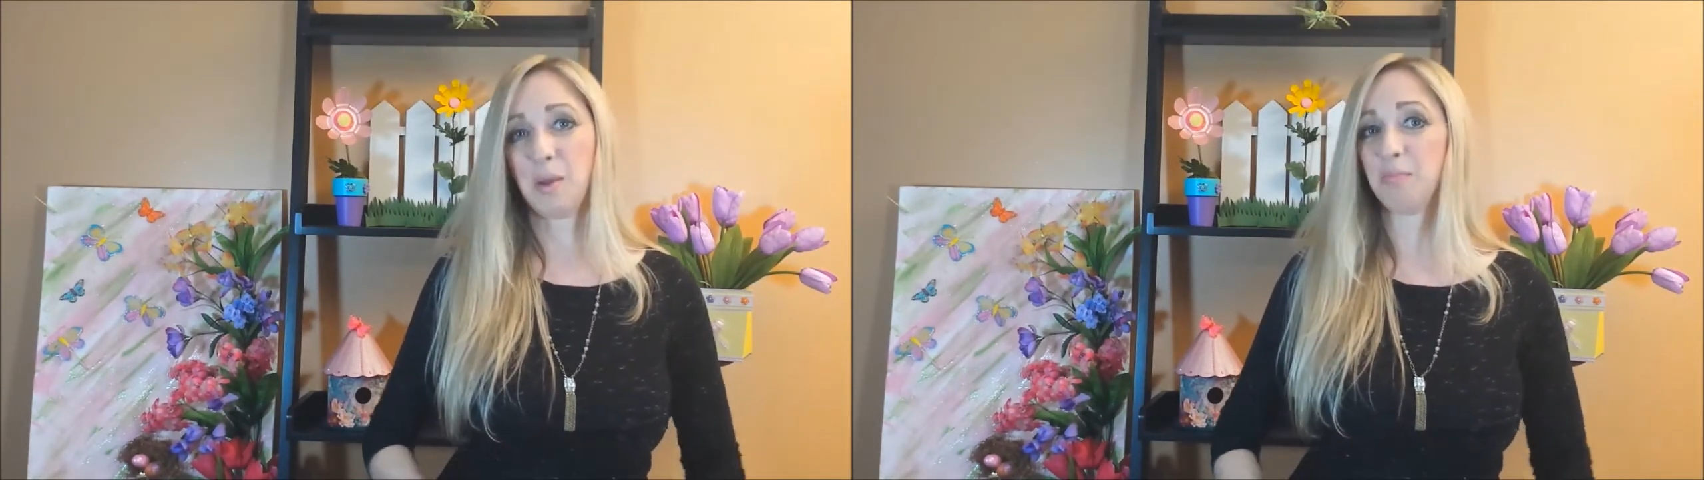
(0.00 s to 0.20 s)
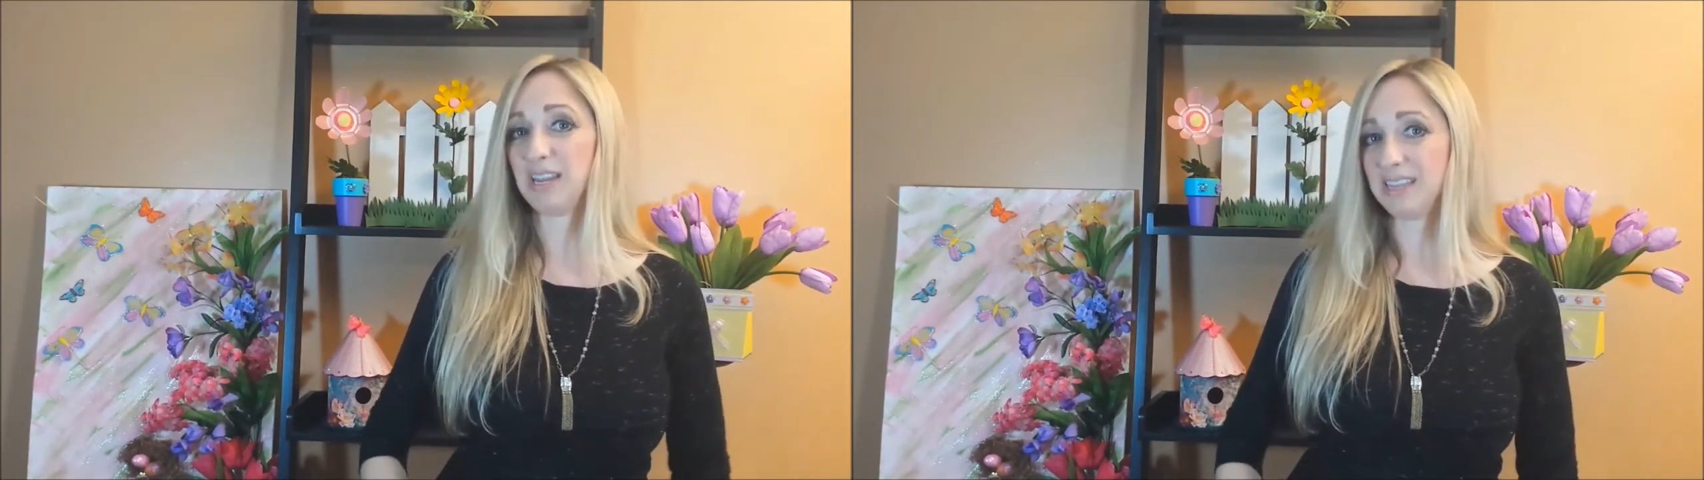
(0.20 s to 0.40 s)

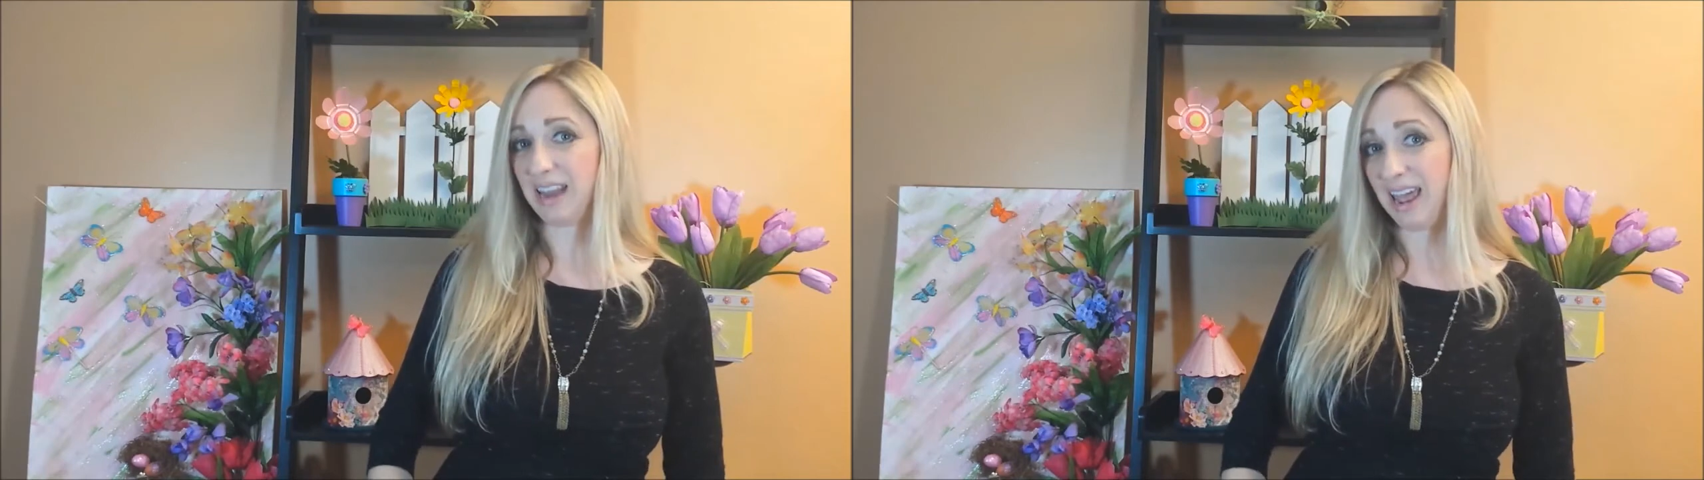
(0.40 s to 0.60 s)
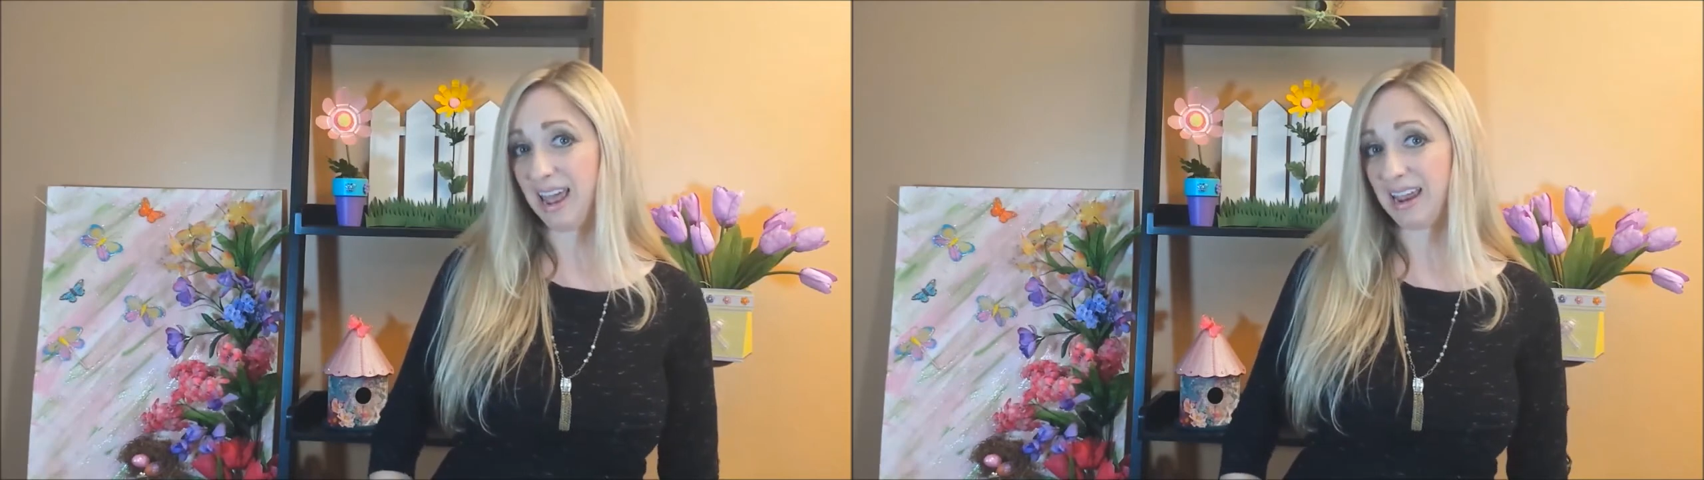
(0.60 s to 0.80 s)
But
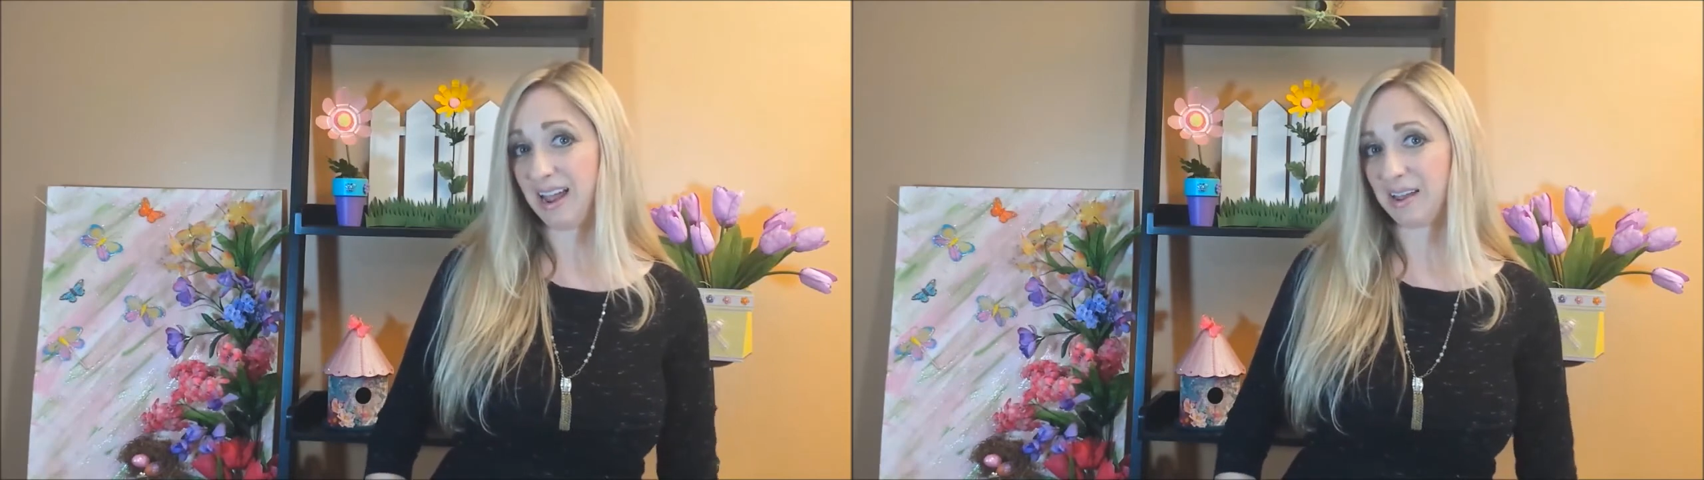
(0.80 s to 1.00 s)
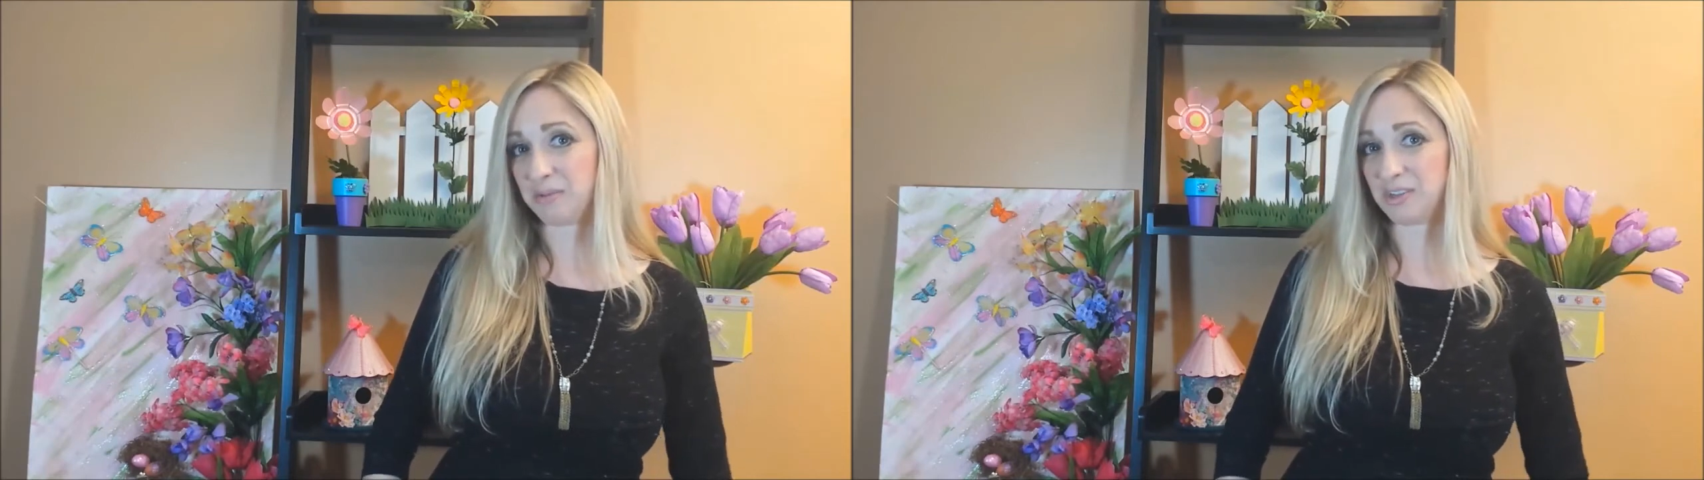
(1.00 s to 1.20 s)
today
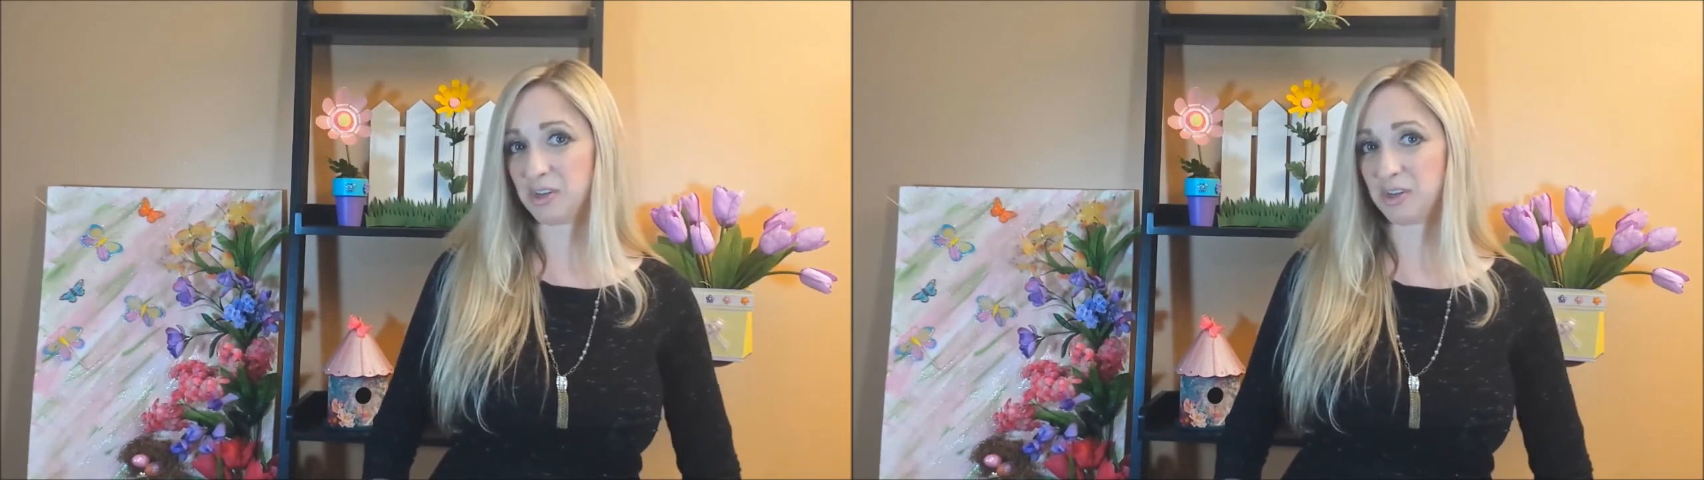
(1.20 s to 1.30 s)
I'm going to